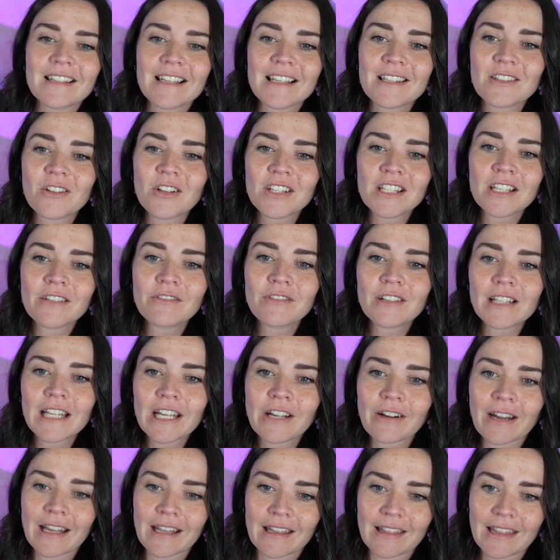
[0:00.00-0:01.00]
So there's lots of really
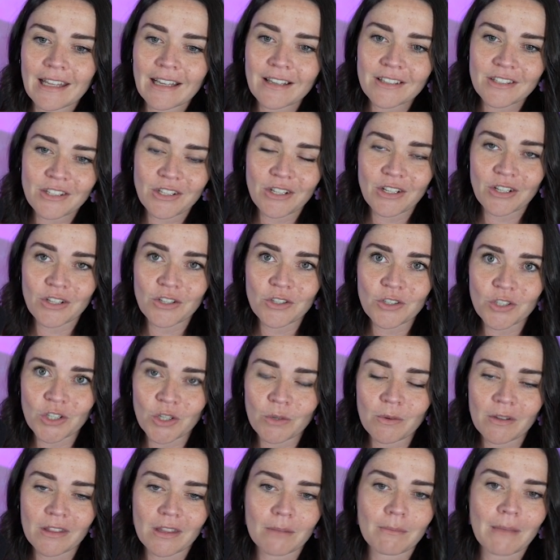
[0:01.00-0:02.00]
great things that you can
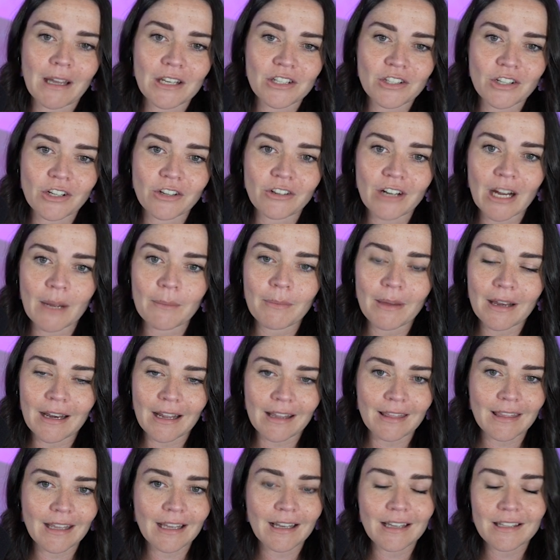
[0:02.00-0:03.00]
do with the Magic Grab, and
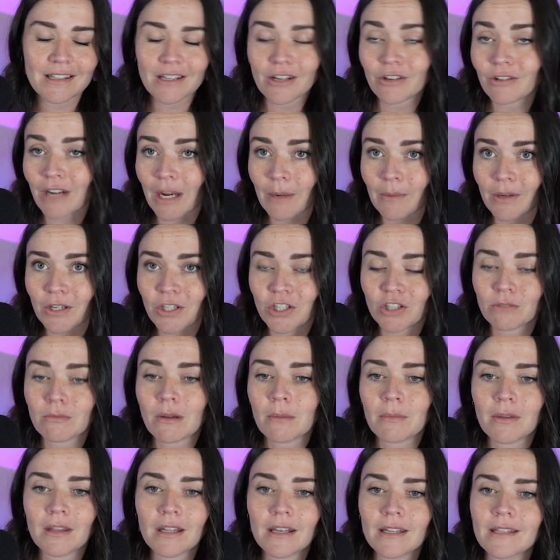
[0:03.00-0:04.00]
I think it's a great one to
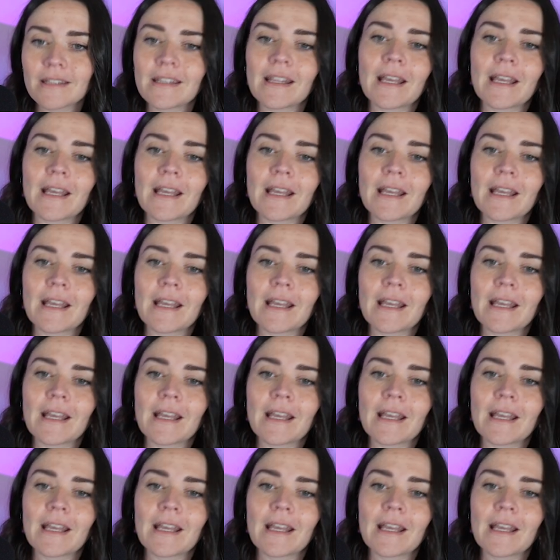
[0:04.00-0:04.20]
remember that it's